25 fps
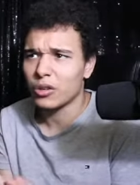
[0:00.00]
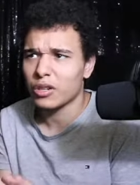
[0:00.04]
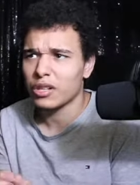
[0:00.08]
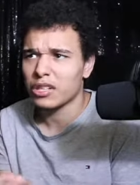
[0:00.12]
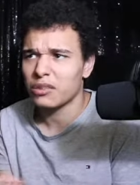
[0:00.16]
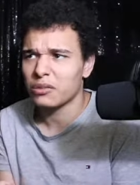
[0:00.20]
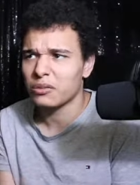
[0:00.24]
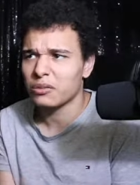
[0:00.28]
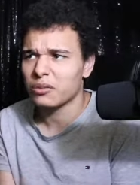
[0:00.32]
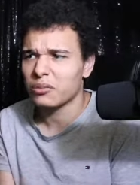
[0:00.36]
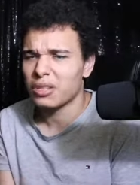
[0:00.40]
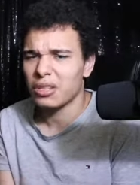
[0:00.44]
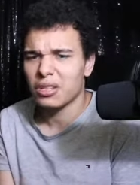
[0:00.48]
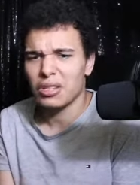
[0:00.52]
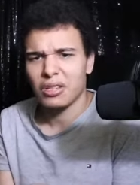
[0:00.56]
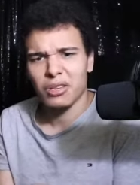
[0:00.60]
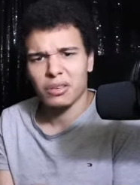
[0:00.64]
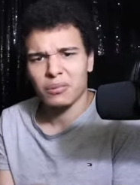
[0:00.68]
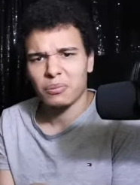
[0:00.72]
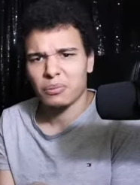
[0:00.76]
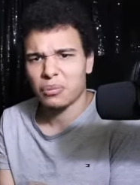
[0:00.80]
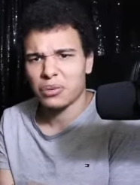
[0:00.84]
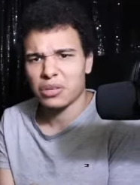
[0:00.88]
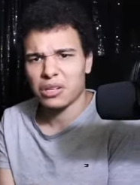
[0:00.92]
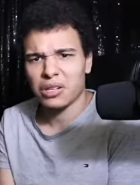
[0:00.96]
He
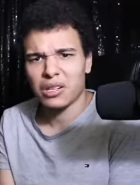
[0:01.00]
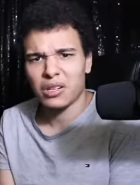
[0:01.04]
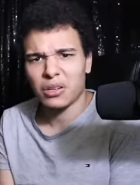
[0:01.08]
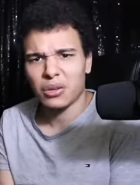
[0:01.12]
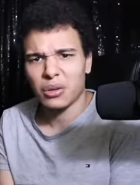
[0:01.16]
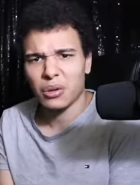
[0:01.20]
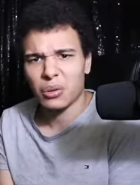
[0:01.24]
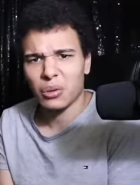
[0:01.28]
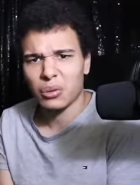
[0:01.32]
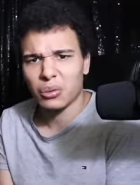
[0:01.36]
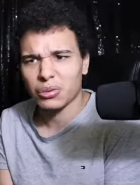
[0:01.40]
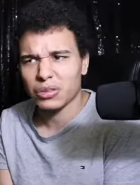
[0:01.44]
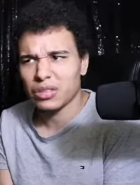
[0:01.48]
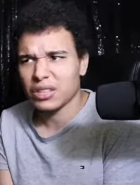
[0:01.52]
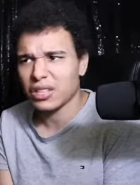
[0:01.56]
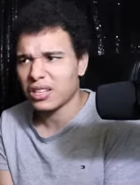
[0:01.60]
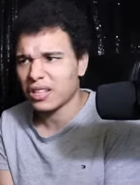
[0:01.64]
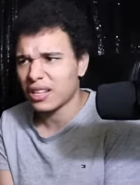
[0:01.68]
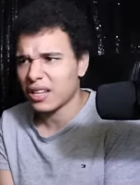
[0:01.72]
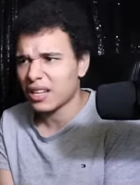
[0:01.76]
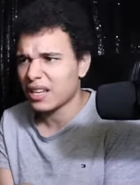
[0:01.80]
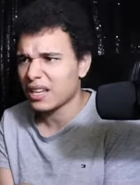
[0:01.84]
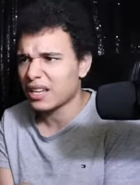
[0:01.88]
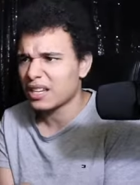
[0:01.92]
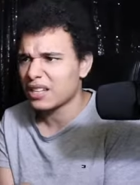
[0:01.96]
put in the whole thing
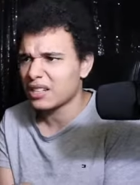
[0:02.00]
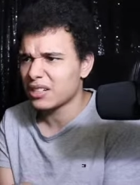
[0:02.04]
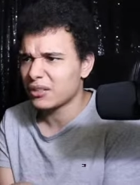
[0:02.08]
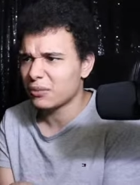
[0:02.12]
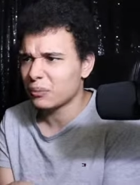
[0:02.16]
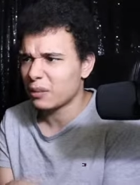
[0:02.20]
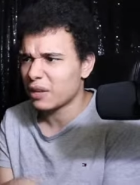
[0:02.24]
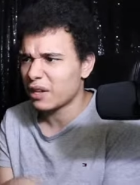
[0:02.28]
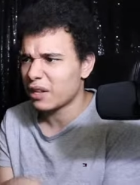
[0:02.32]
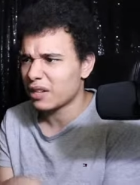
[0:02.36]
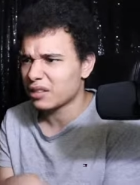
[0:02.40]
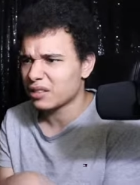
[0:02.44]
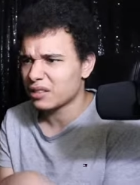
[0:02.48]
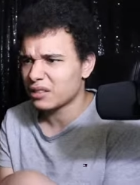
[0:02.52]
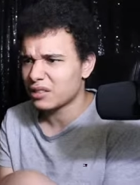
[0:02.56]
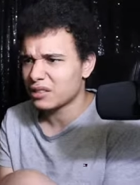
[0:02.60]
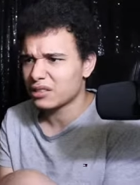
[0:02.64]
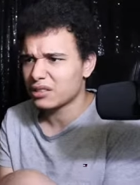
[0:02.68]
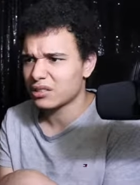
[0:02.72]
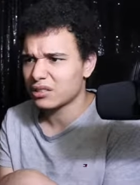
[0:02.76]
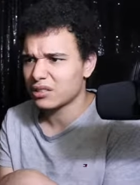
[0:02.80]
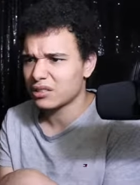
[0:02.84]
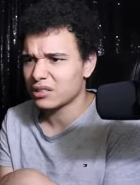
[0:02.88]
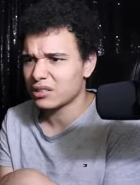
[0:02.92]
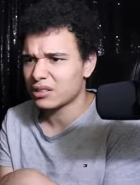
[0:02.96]
like he didn't basically
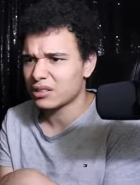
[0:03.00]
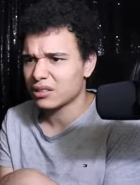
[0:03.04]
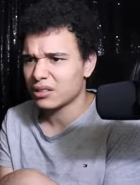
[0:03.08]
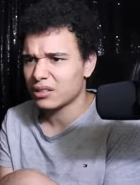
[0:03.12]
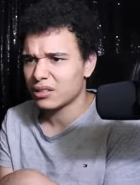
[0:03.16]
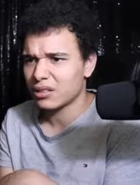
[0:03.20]
just,